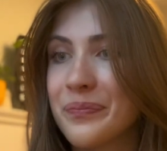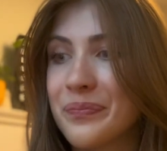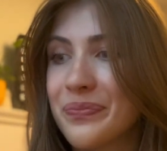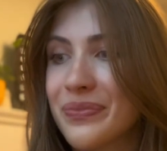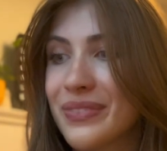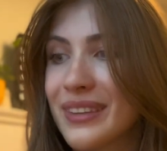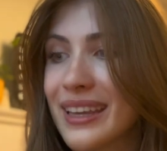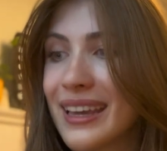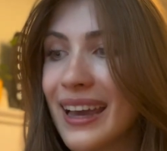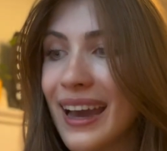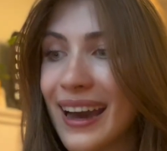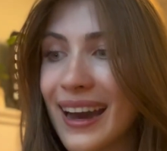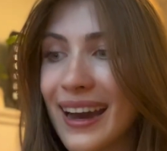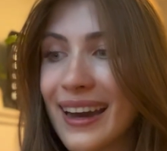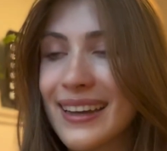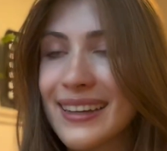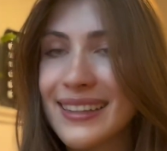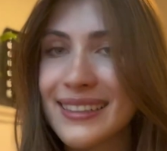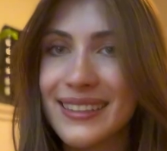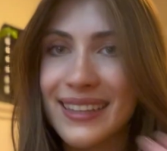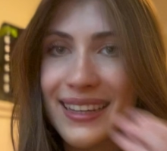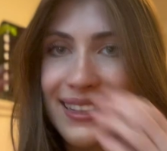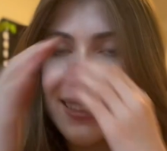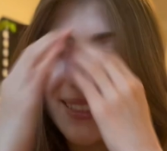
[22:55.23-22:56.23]
Yeah,
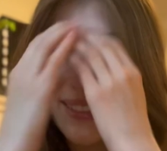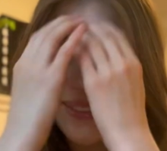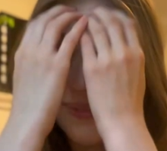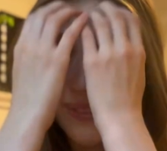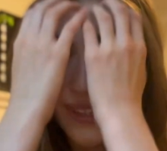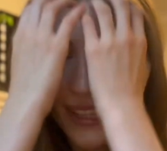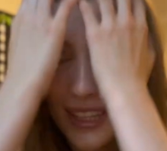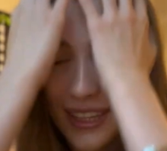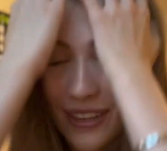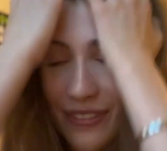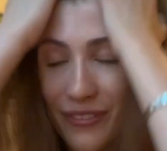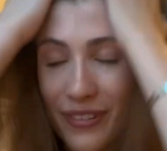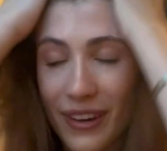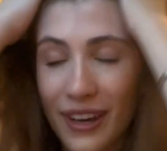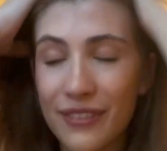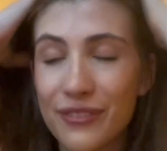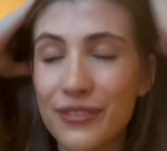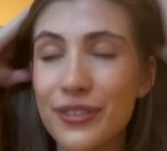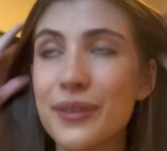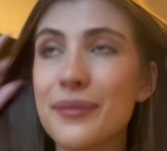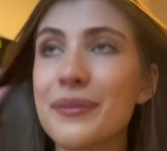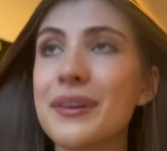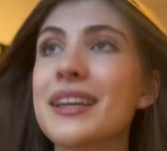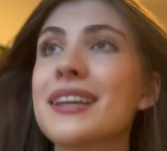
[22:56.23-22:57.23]
it's really fun
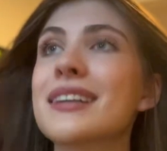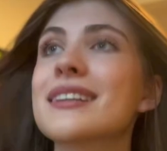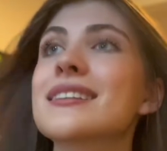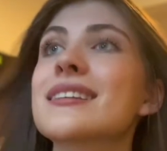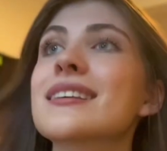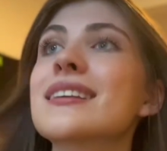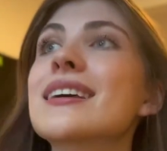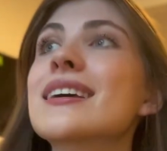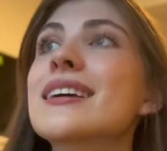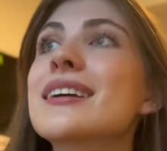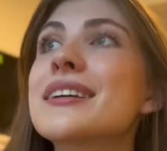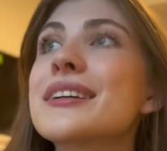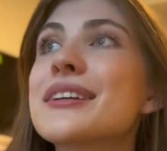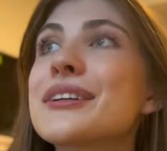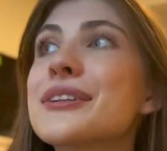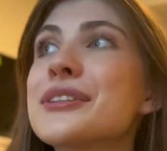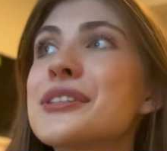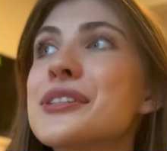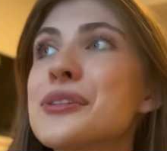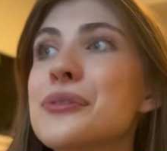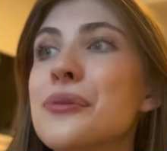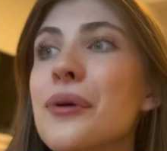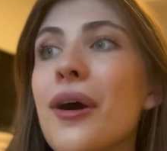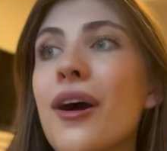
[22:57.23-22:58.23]
for me to like
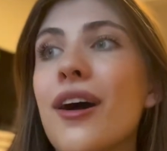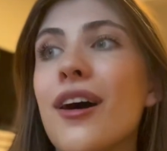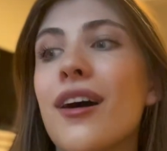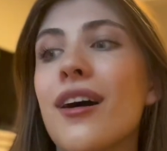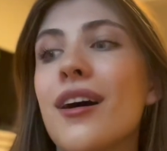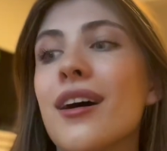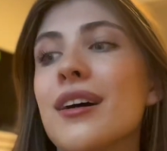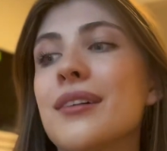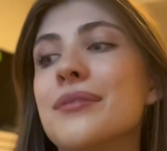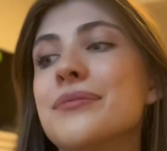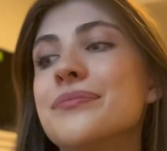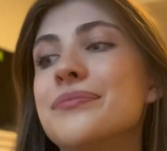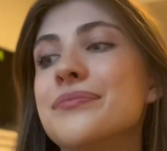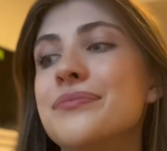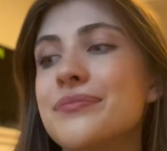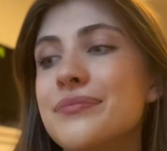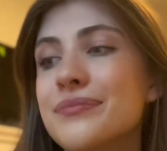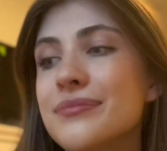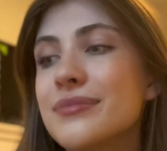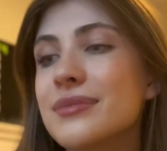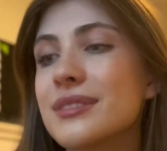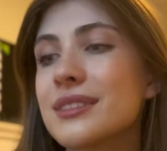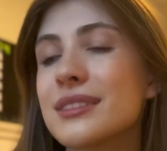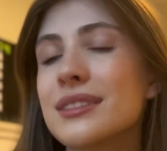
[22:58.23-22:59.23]
draw
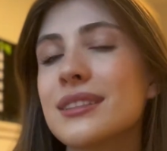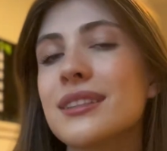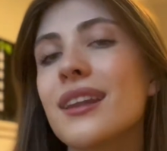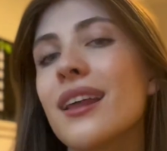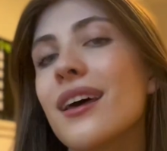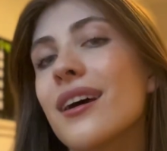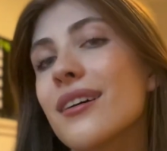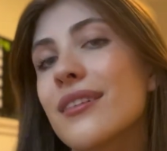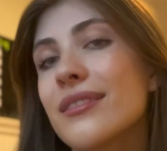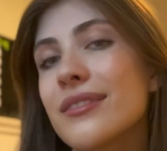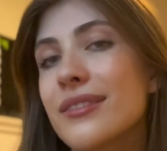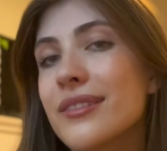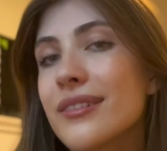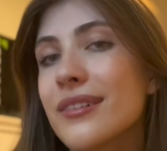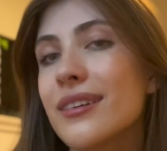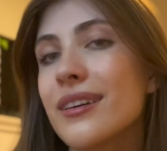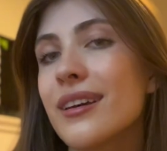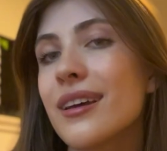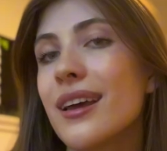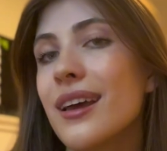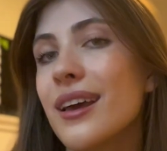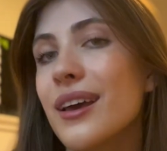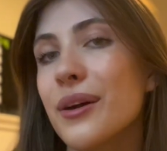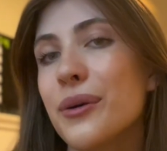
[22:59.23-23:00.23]
stuff
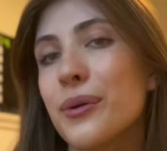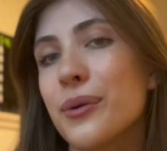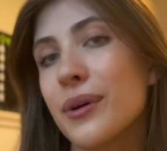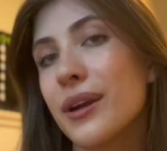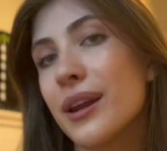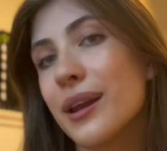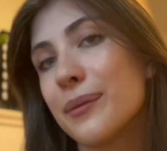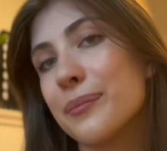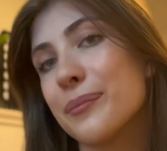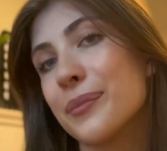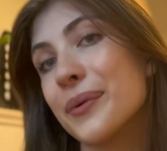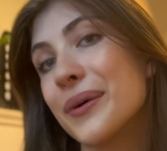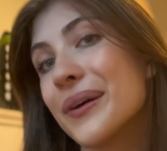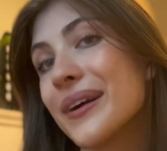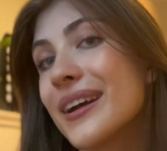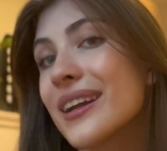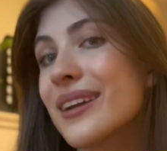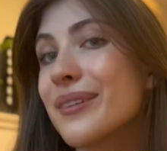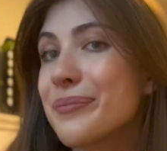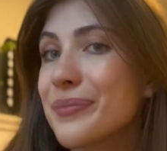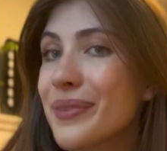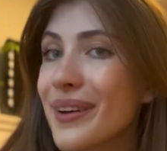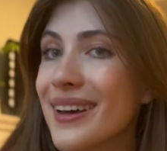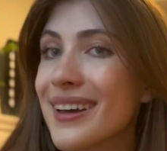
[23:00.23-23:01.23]
when I'm bored,
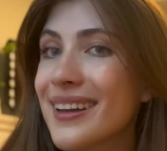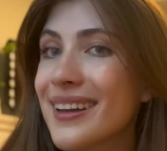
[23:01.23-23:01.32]
but